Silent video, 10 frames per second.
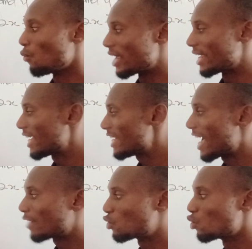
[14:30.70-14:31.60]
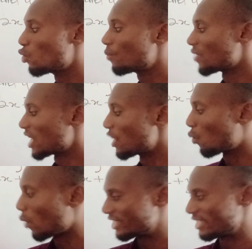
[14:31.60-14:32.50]
we either do
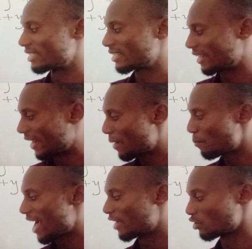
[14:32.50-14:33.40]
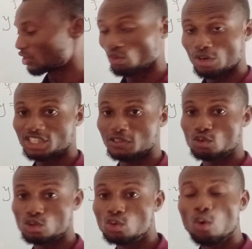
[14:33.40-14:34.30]
equation 3 minus
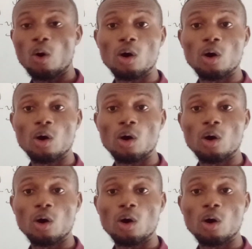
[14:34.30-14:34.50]
equation 2,